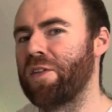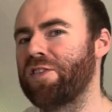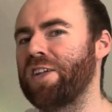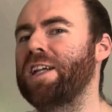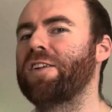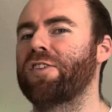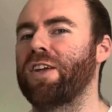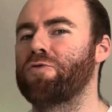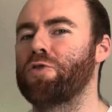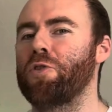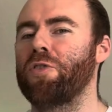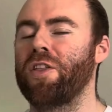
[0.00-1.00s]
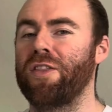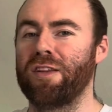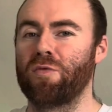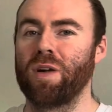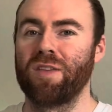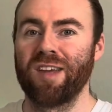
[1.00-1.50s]
sinister route that this
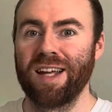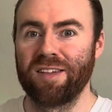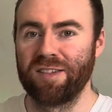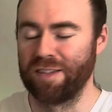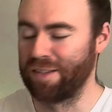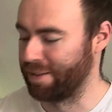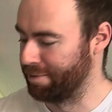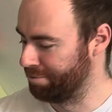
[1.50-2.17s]
one takes us.